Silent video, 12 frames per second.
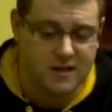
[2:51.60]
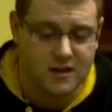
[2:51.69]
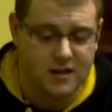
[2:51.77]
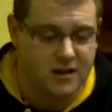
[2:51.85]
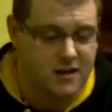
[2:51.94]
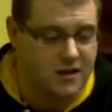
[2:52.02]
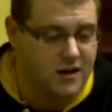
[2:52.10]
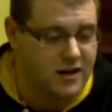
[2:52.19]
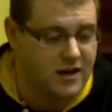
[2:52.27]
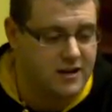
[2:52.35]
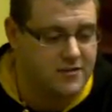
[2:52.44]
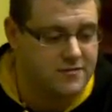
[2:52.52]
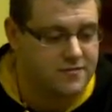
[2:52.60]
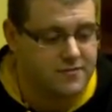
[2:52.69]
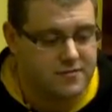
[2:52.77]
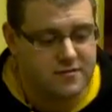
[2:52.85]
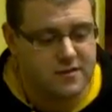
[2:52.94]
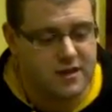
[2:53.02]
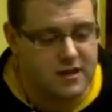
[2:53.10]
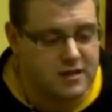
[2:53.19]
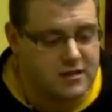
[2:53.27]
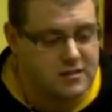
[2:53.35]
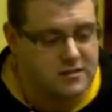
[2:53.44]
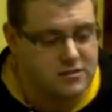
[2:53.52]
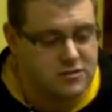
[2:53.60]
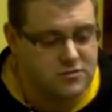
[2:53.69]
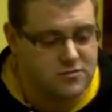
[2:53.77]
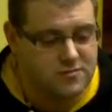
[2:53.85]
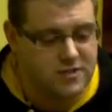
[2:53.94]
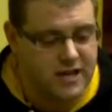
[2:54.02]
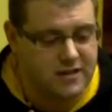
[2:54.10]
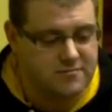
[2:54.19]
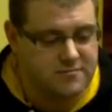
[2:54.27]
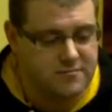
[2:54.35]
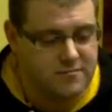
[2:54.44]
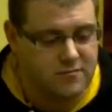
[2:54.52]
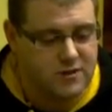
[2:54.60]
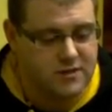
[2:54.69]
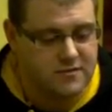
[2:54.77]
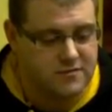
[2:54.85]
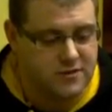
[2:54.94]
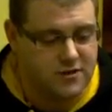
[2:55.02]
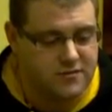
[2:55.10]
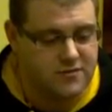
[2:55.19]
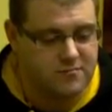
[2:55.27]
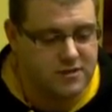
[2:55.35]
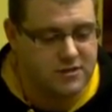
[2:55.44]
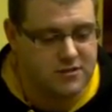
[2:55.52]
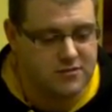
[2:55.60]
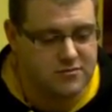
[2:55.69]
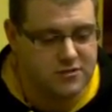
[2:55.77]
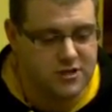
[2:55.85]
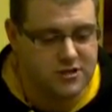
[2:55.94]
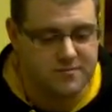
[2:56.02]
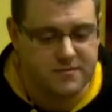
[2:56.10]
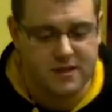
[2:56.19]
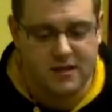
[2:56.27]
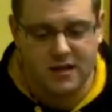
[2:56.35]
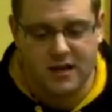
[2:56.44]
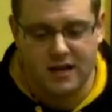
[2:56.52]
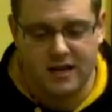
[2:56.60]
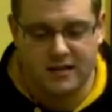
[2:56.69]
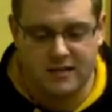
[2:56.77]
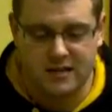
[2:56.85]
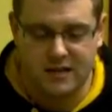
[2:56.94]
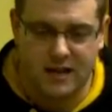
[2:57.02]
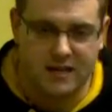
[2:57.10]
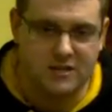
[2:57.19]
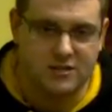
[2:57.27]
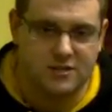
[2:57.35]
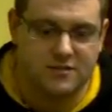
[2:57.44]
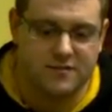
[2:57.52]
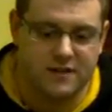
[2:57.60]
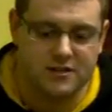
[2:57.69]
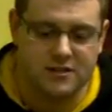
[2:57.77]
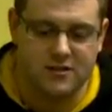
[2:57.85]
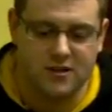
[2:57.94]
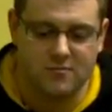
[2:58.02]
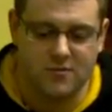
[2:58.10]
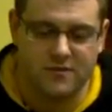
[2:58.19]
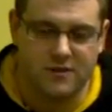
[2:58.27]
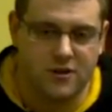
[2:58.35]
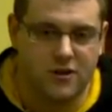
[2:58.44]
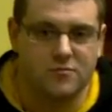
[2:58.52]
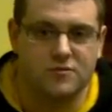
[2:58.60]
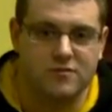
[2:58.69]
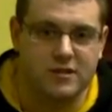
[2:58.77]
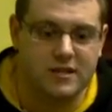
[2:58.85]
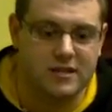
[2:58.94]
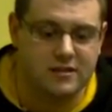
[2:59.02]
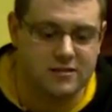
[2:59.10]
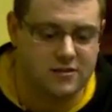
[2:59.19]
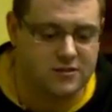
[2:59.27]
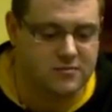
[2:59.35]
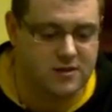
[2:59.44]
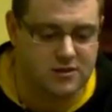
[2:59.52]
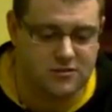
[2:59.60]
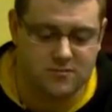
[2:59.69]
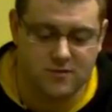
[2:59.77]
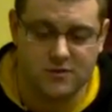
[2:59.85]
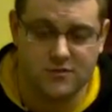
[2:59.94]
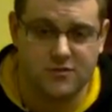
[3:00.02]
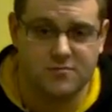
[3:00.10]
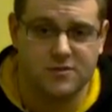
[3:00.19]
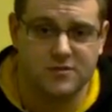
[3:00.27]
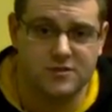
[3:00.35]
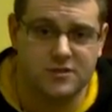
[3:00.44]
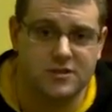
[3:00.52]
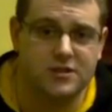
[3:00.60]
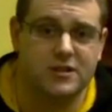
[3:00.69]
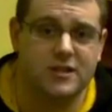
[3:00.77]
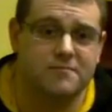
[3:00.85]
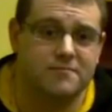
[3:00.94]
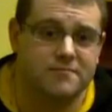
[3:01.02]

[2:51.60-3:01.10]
I have a Storm Talon with Typhoon missile launcher and an Aegis defence line with a comms relay, just to make sure my drop pods turn up